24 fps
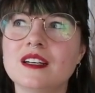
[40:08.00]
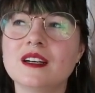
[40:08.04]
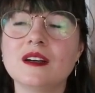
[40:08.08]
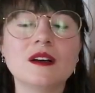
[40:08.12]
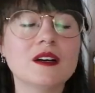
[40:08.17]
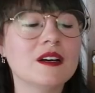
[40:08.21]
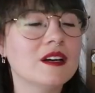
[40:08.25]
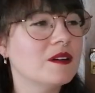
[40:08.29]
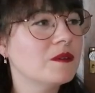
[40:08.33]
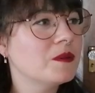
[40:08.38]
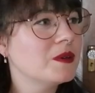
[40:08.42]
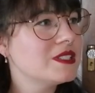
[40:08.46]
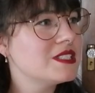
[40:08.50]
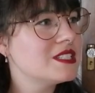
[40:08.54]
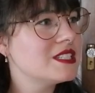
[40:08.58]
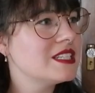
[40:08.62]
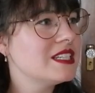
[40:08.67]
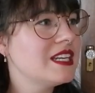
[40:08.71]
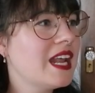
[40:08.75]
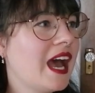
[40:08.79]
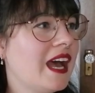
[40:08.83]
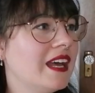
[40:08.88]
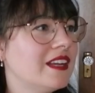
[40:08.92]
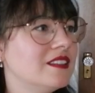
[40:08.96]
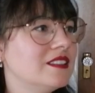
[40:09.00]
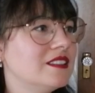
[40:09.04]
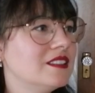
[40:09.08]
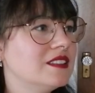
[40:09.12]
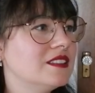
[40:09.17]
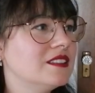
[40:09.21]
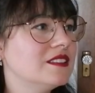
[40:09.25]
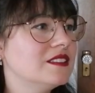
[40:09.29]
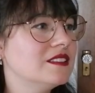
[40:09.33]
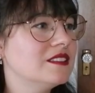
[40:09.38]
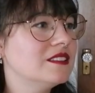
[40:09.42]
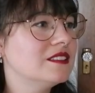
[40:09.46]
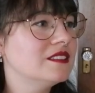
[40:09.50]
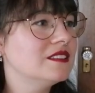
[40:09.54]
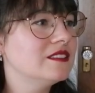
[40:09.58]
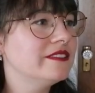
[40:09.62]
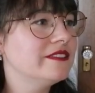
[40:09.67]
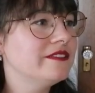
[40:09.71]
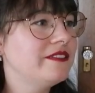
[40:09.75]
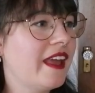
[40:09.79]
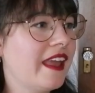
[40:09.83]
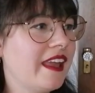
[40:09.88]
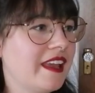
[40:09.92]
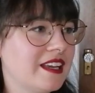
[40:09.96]
uh, what's not
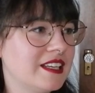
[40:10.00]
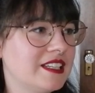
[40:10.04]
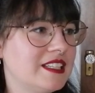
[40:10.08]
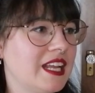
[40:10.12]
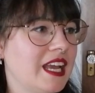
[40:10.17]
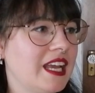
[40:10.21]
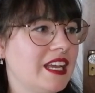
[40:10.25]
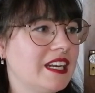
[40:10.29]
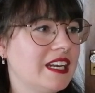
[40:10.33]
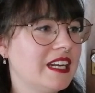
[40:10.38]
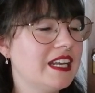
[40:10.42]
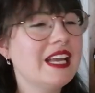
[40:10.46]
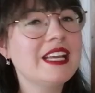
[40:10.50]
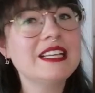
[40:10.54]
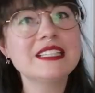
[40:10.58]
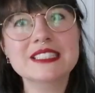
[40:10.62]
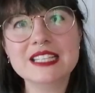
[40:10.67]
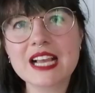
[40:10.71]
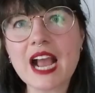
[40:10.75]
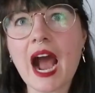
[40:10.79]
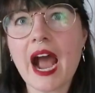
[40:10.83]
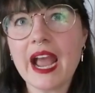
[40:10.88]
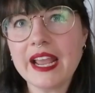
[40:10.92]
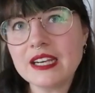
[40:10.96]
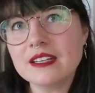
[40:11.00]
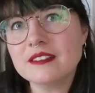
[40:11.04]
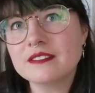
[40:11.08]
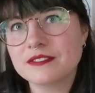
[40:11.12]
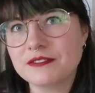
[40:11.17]
fake dating it's kind